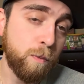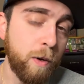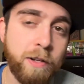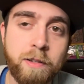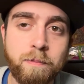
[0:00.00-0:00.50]

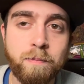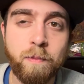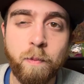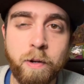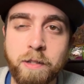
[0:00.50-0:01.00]
well,
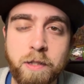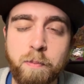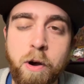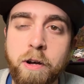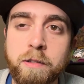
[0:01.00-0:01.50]
one, it's
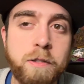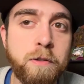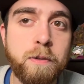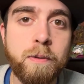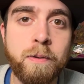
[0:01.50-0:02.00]
small,
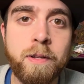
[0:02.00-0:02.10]
two,